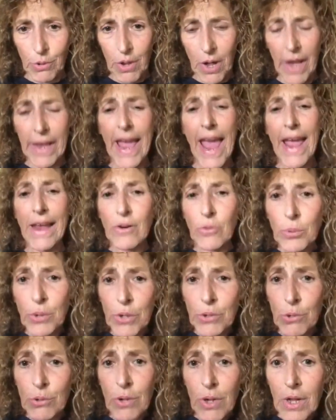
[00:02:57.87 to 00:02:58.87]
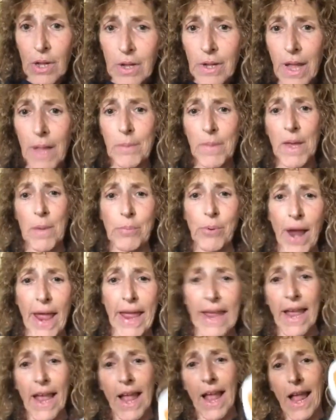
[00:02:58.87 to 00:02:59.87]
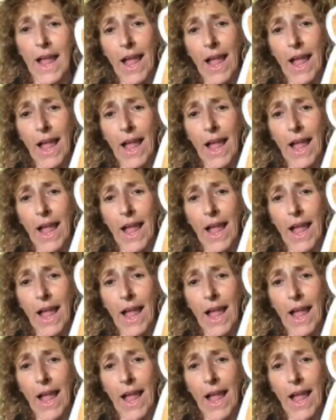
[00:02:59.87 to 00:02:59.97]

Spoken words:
A kangaroo? Cut me a break.